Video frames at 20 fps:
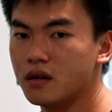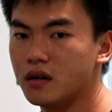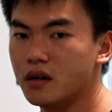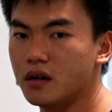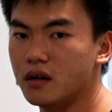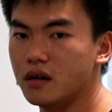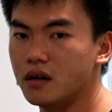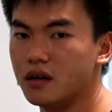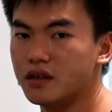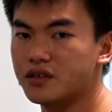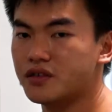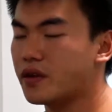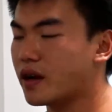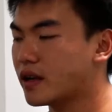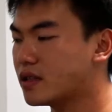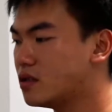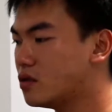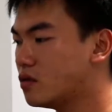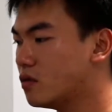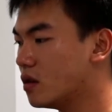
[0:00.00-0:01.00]

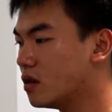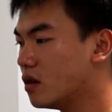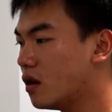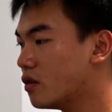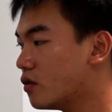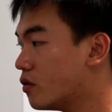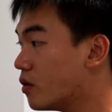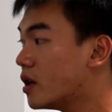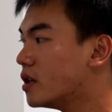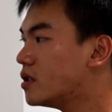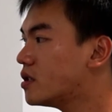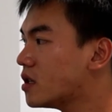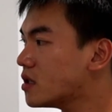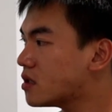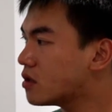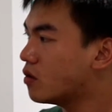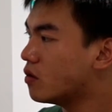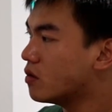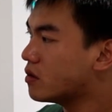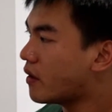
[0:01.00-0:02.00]
attracts you a lot, you can
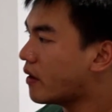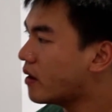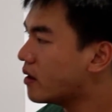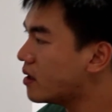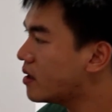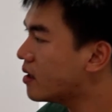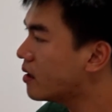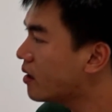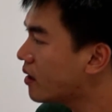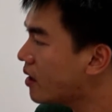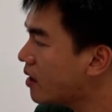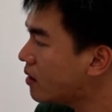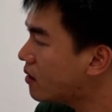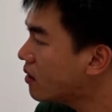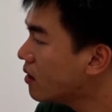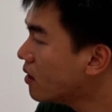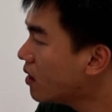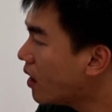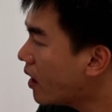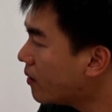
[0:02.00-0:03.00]
just go directly ahead
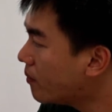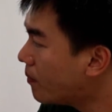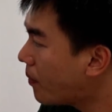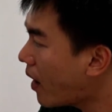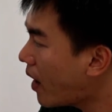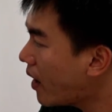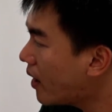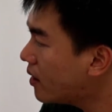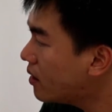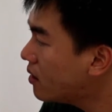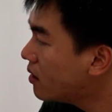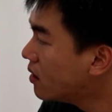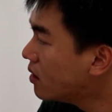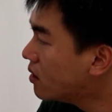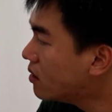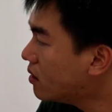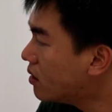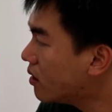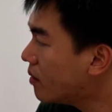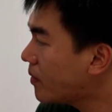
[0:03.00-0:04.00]
and buy
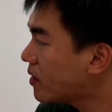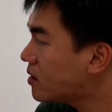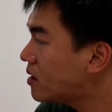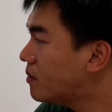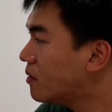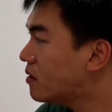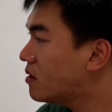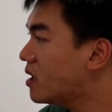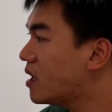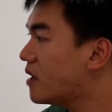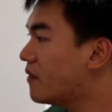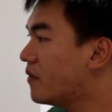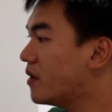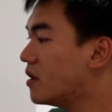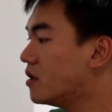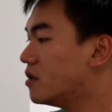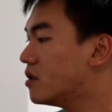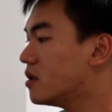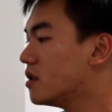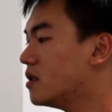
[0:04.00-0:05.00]
the Maximus 8
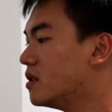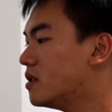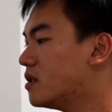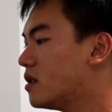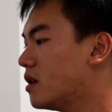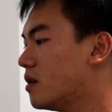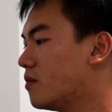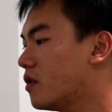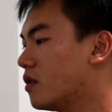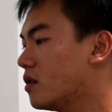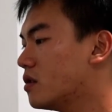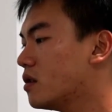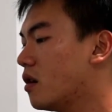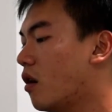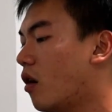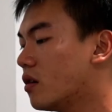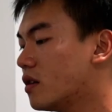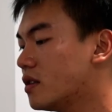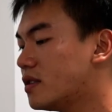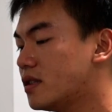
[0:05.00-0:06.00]
Ranger instead, because
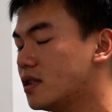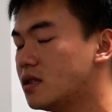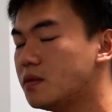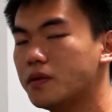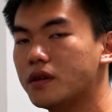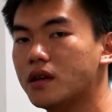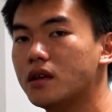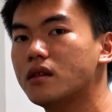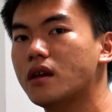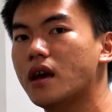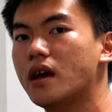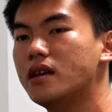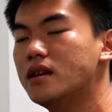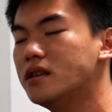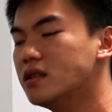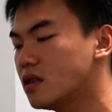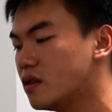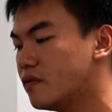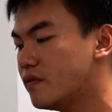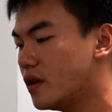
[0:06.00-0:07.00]
honestly speaking, there
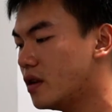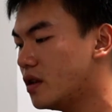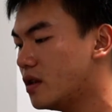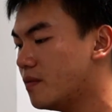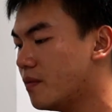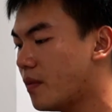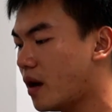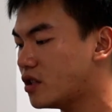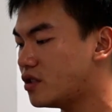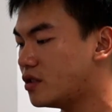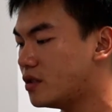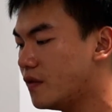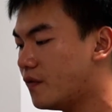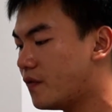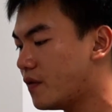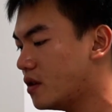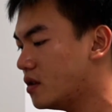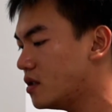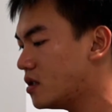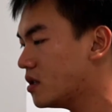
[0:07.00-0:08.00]
isn't really much
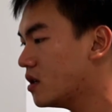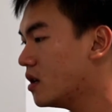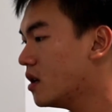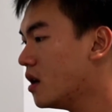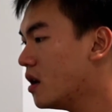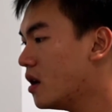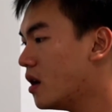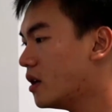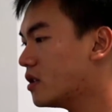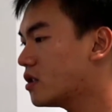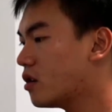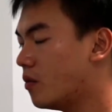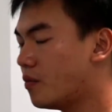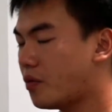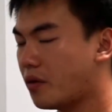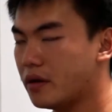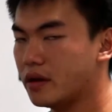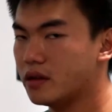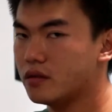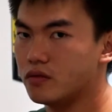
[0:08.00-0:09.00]
difference as
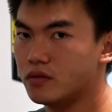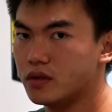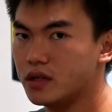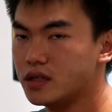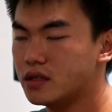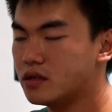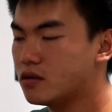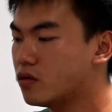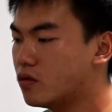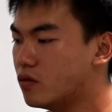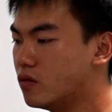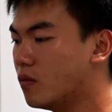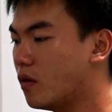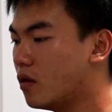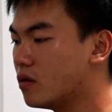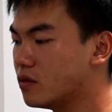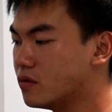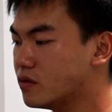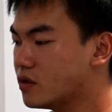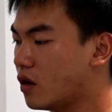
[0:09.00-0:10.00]
comparing to these 2
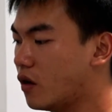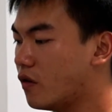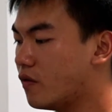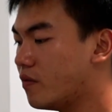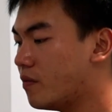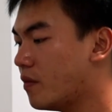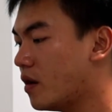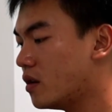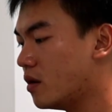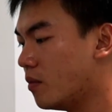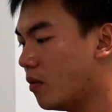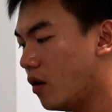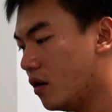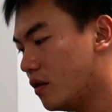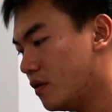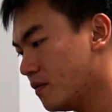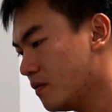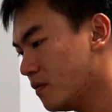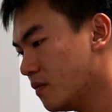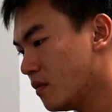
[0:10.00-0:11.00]
models of motherboard.
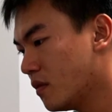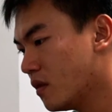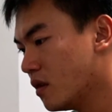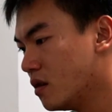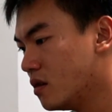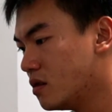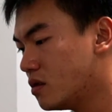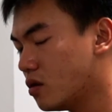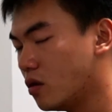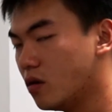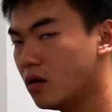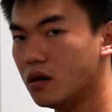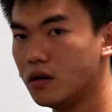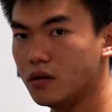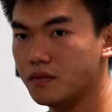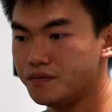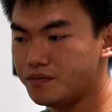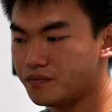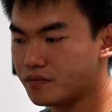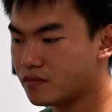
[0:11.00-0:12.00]
So